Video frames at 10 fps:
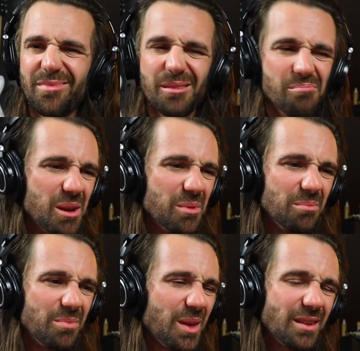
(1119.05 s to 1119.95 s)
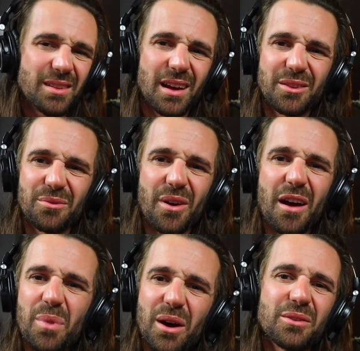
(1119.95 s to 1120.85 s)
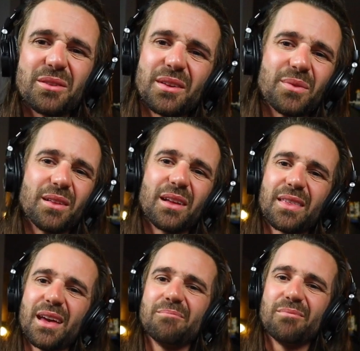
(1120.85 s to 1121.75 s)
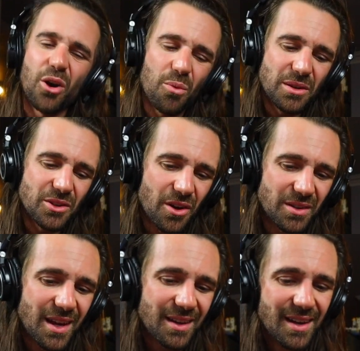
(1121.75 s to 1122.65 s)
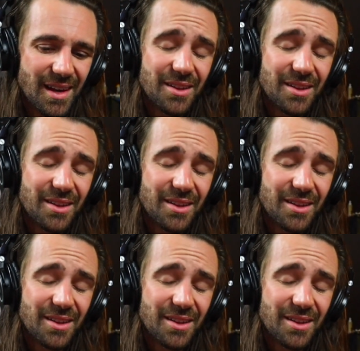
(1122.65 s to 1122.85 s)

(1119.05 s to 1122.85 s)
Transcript: the minimum thing starts at $5 or something like that. Whole bunch of content.